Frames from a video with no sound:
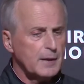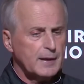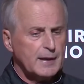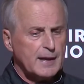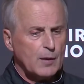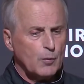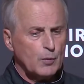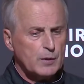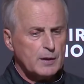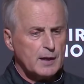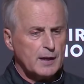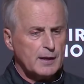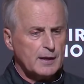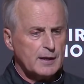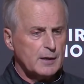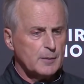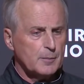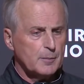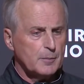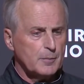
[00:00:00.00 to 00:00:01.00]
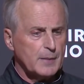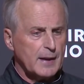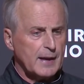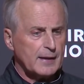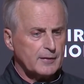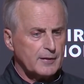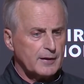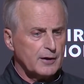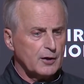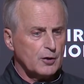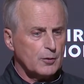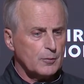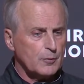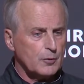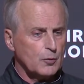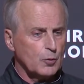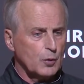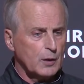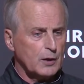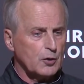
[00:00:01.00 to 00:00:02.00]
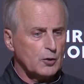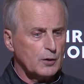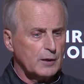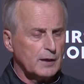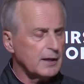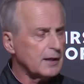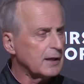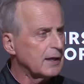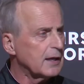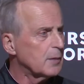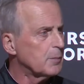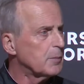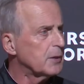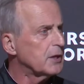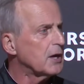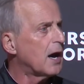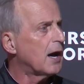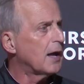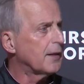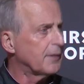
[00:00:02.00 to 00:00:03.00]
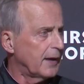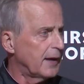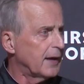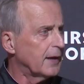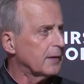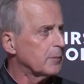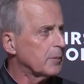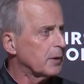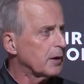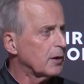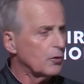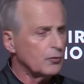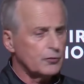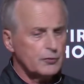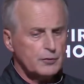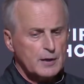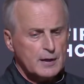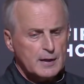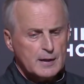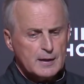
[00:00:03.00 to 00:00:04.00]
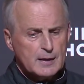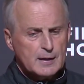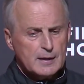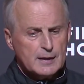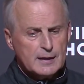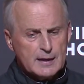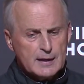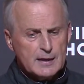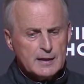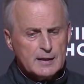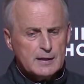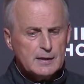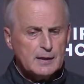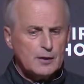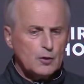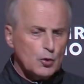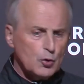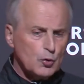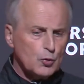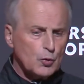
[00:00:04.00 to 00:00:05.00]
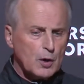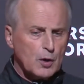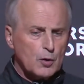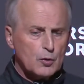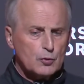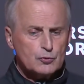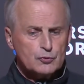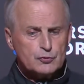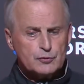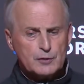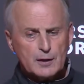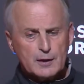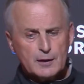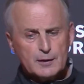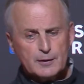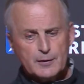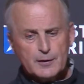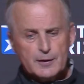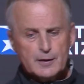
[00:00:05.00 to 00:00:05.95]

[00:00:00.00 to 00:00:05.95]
and now we got to get him back there quicker and then get him beyond that because he, Uros, uh,